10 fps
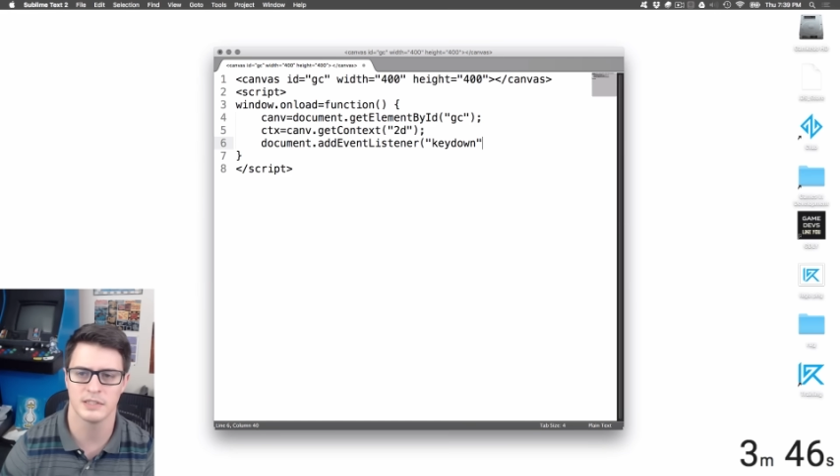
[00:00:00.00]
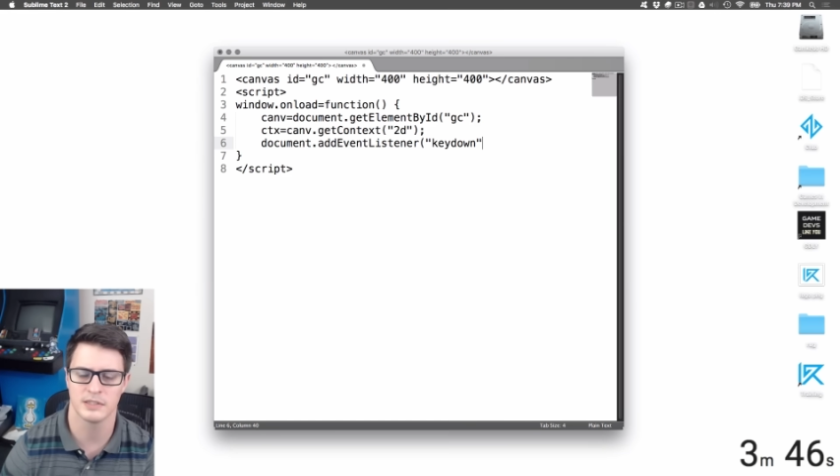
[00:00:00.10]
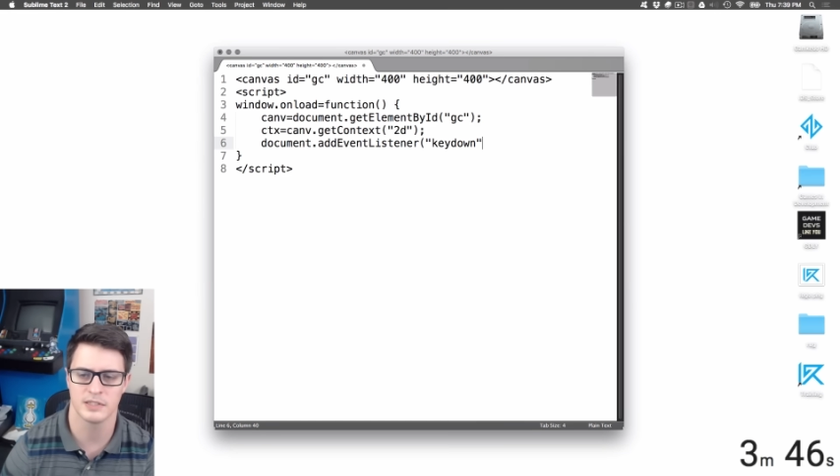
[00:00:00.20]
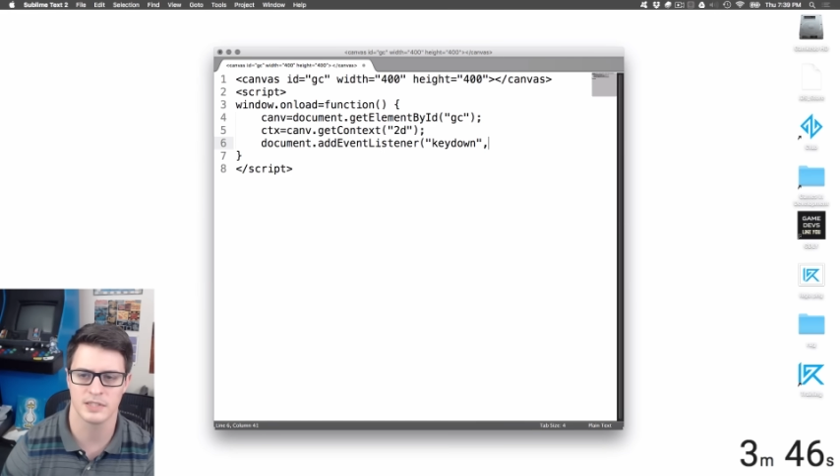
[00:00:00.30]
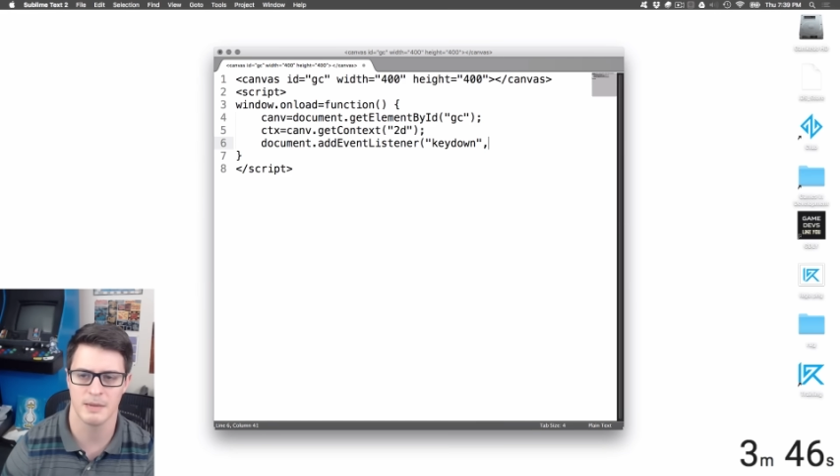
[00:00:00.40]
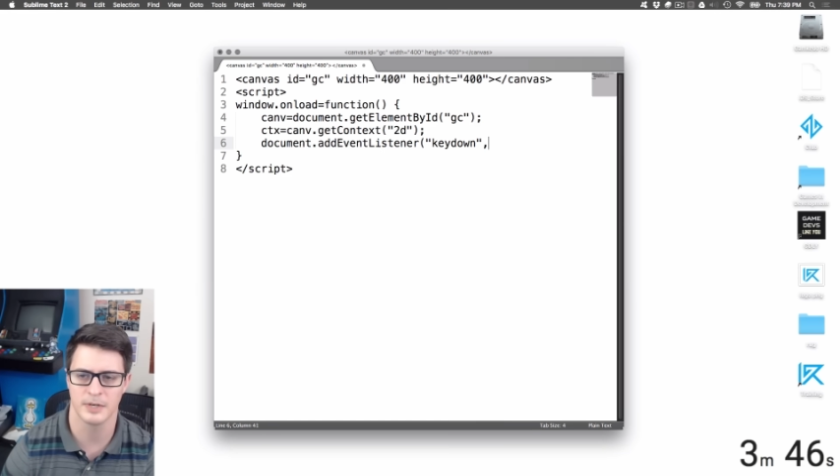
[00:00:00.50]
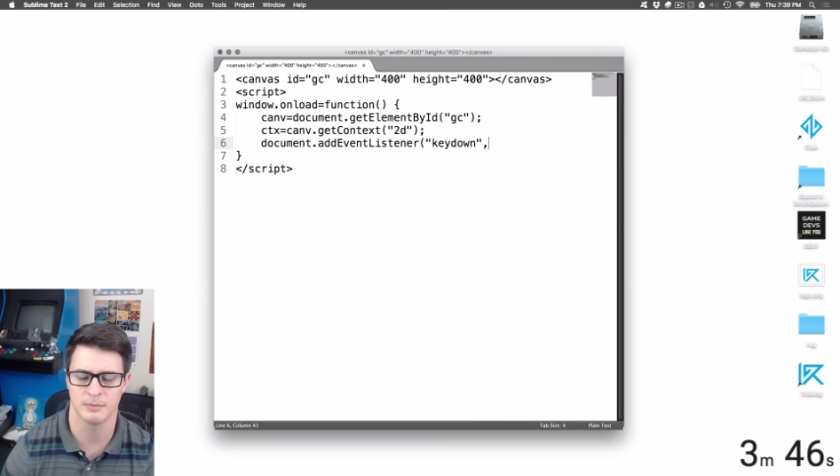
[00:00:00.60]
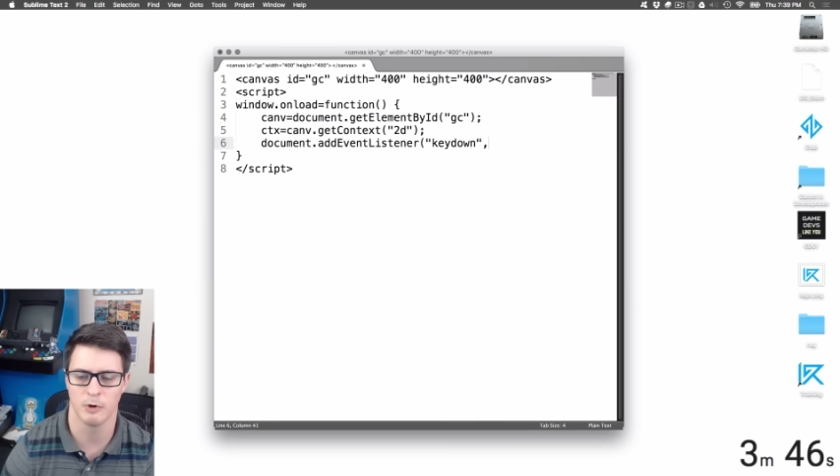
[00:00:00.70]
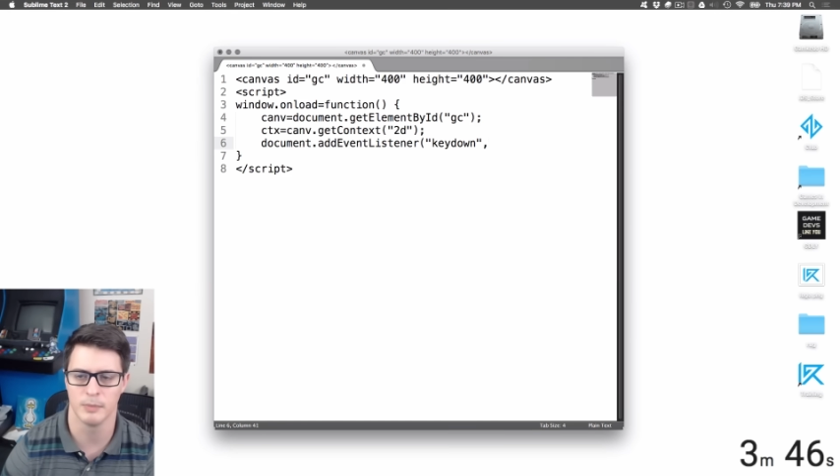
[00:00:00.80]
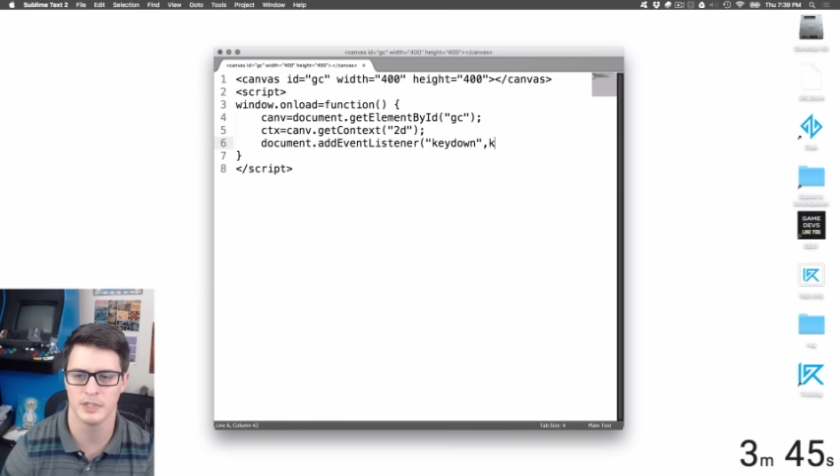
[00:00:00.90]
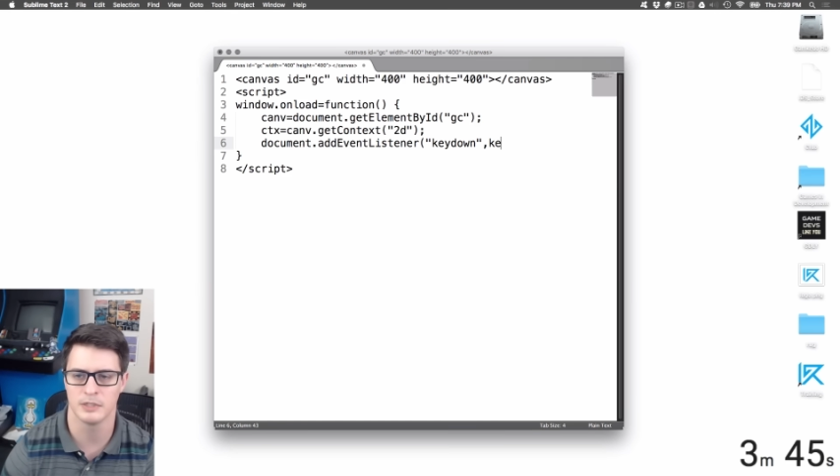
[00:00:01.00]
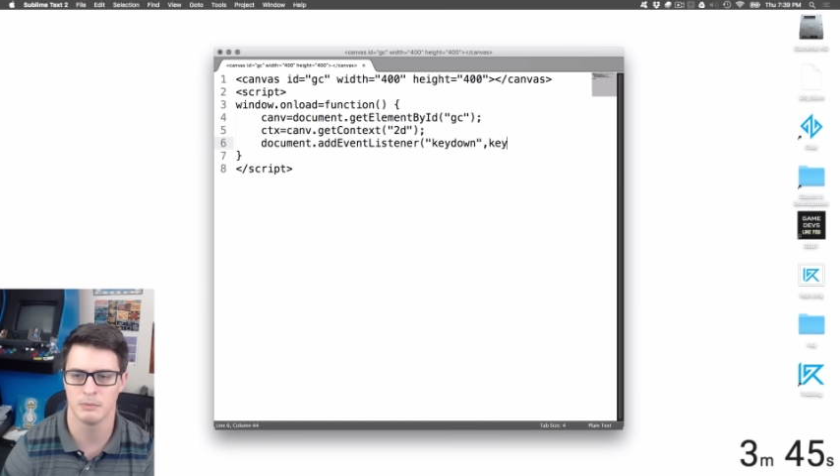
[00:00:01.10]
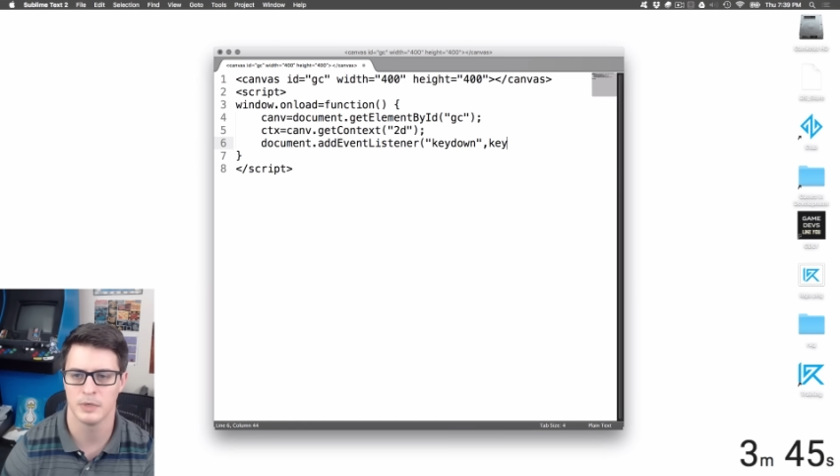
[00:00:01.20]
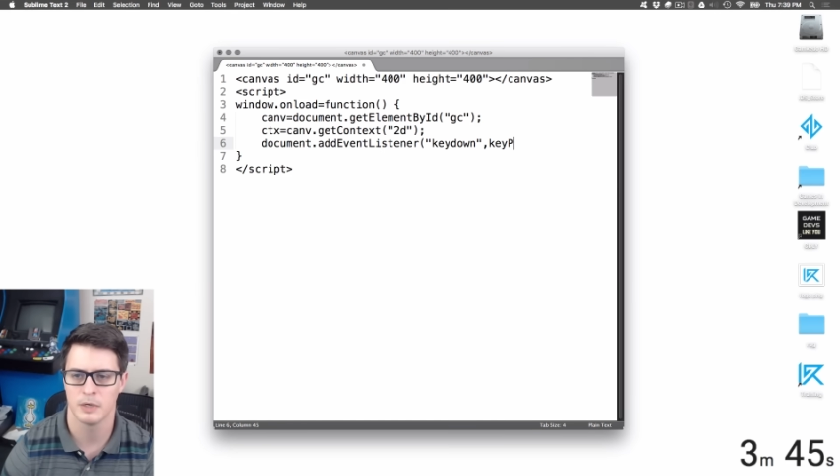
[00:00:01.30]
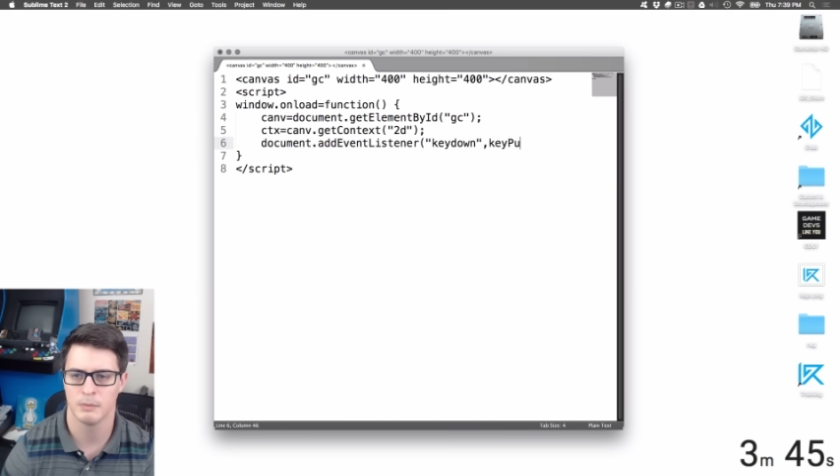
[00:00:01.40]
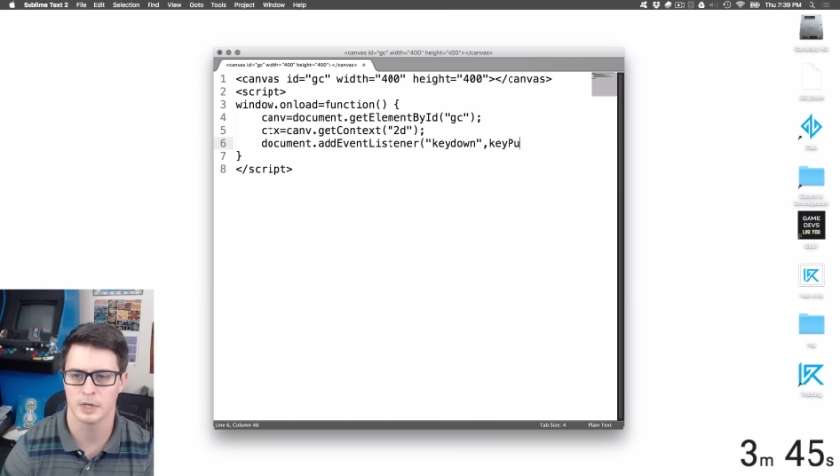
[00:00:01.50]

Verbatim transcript: since this game has momentum,